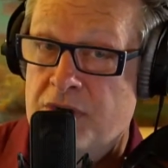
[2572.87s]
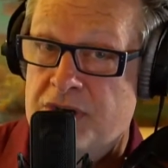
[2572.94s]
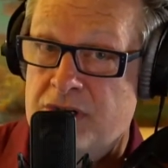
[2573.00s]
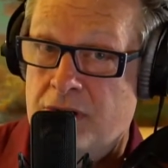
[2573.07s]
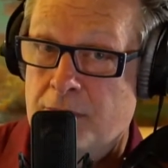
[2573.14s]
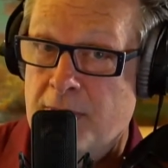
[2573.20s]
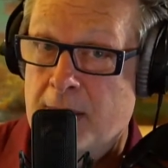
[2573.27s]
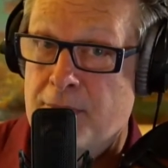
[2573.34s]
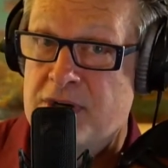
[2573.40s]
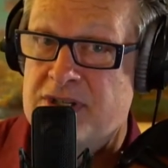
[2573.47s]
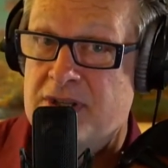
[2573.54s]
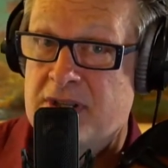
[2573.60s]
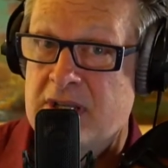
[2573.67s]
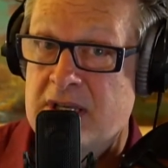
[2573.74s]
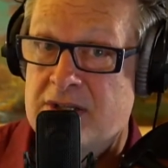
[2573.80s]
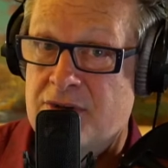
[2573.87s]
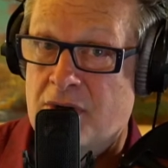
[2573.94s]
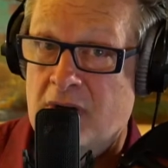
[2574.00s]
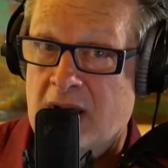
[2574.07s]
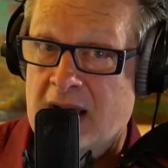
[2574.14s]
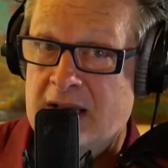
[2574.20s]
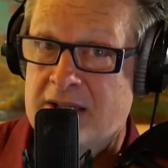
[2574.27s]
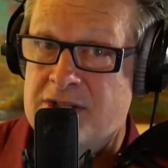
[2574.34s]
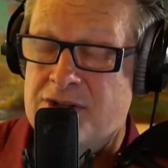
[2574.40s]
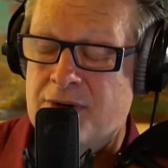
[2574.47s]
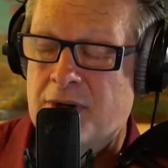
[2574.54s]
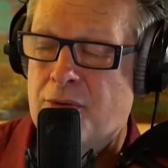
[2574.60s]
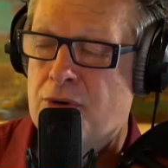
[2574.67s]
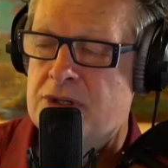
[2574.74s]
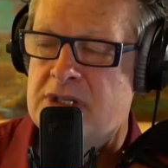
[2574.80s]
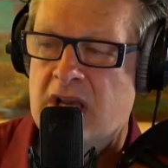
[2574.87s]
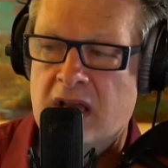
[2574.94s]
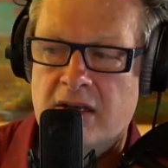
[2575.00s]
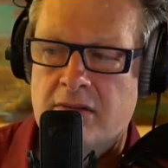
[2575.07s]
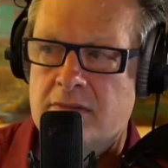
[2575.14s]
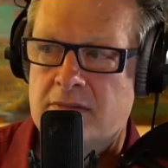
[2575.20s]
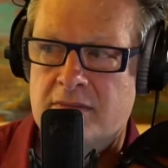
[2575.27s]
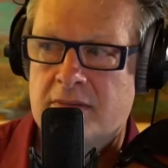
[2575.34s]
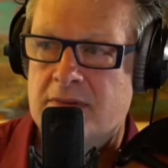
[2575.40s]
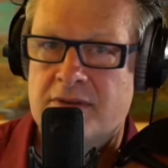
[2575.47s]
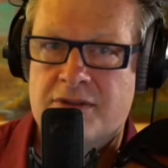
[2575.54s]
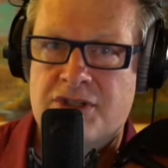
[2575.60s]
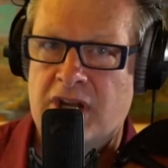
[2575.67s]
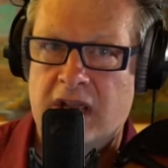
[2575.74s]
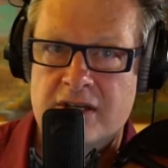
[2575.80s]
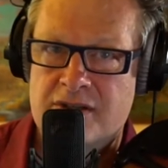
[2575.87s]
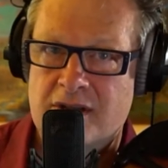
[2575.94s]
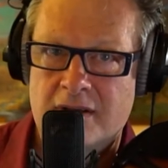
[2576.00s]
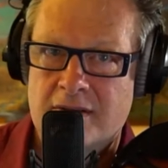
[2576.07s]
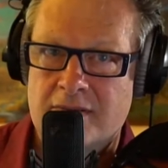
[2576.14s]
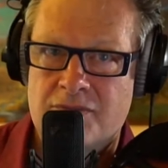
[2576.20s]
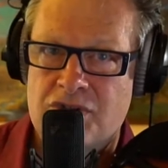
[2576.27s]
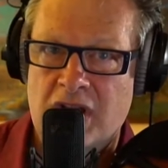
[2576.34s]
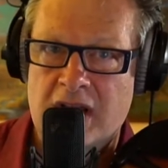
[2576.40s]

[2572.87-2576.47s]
original members of the Turtle Island String Quartet, changed the